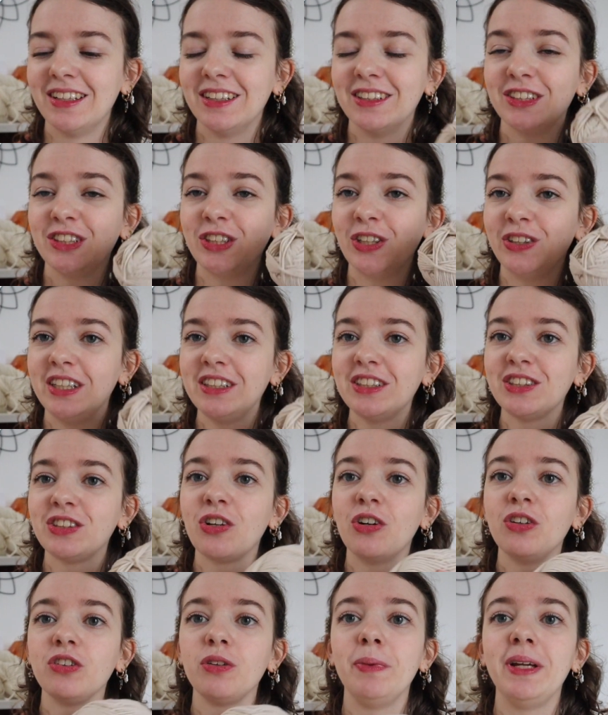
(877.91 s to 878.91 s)
So this is
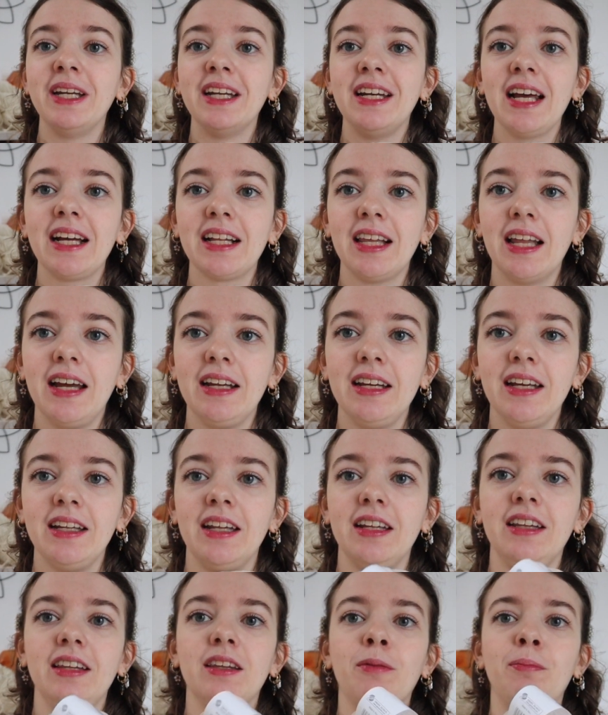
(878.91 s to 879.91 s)
going to be the neckline and
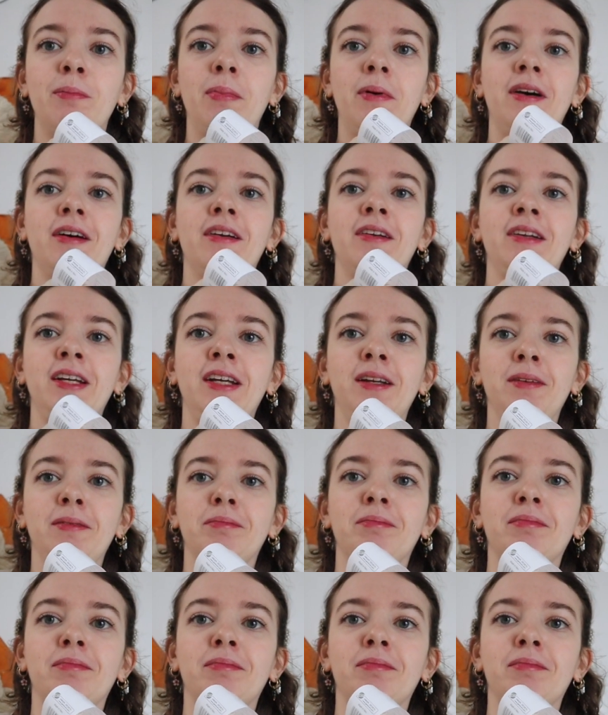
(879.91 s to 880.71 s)
then the body.